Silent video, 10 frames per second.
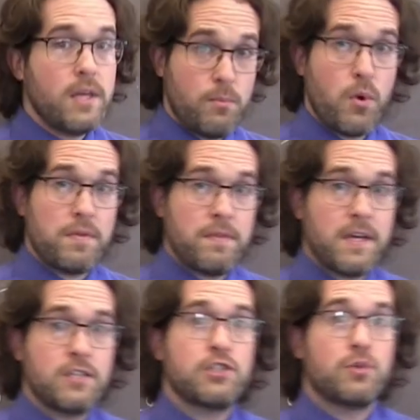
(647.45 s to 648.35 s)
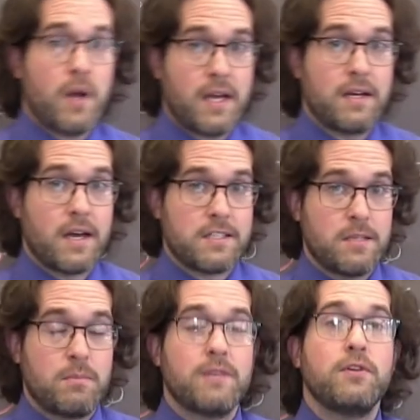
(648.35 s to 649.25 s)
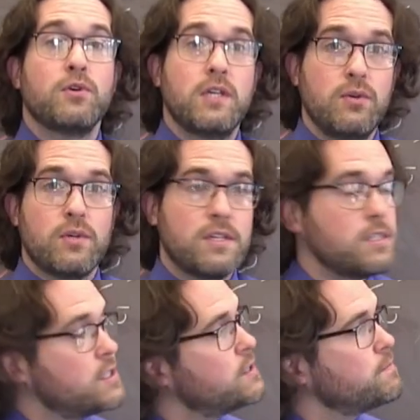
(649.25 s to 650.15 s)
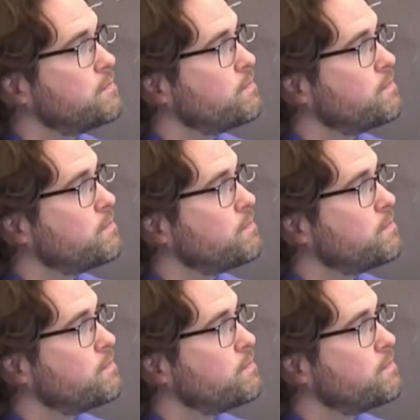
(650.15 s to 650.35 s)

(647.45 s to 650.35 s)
the important thing is to recognize it, but if you're curious,